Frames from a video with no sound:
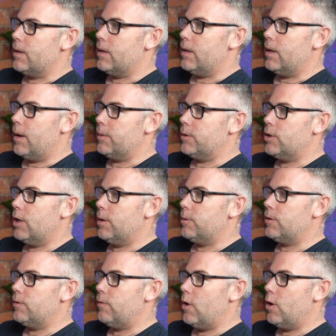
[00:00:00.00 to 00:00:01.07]
in
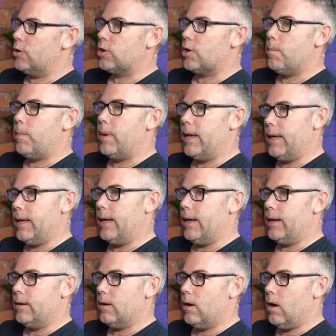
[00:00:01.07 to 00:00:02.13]
terms of us
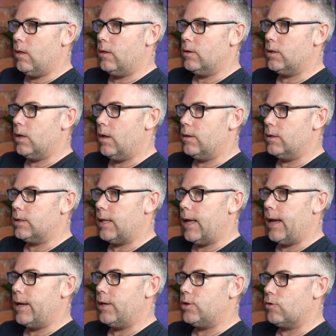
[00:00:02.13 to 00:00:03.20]
competing on the
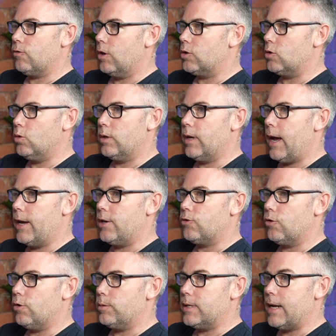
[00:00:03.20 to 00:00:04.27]
stage across all the age
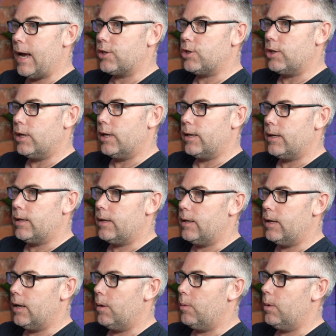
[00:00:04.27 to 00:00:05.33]
groups nationally,
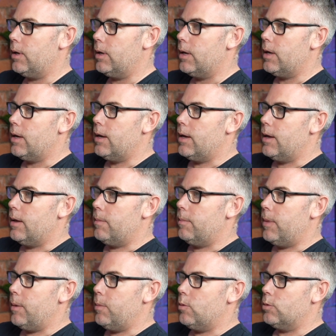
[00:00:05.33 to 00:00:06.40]

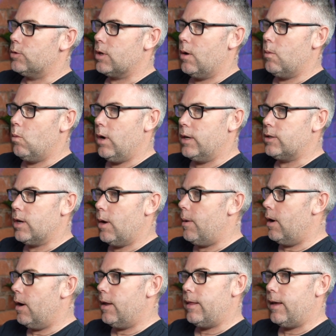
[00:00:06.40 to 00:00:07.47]
people was going, what is going
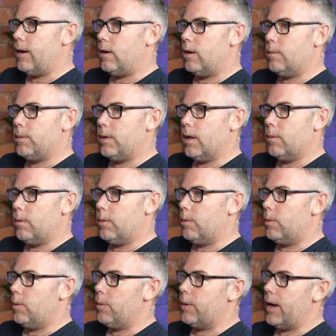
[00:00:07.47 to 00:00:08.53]
on at that club? We
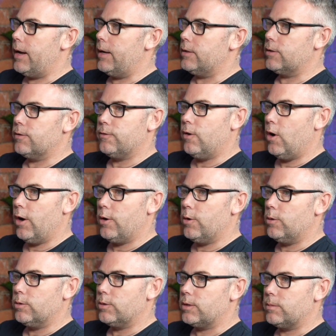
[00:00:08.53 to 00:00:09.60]
were getting into
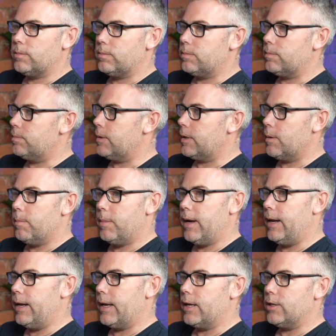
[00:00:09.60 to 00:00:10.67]
finals,
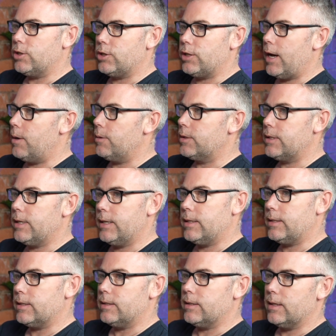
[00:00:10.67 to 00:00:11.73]
competing against
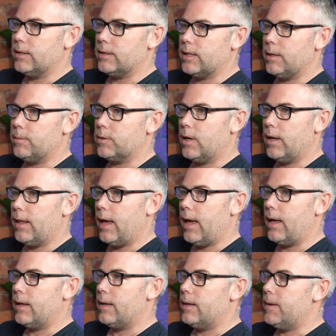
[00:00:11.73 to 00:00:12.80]
Chelsea's and teams like
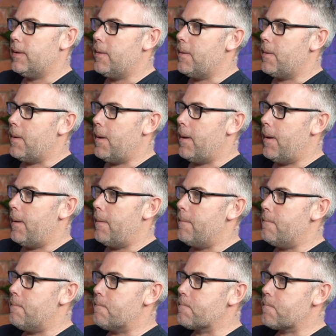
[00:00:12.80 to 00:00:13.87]
that.
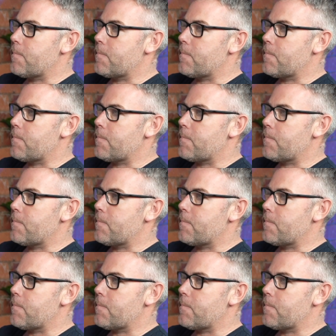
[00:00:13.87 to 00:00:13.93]
And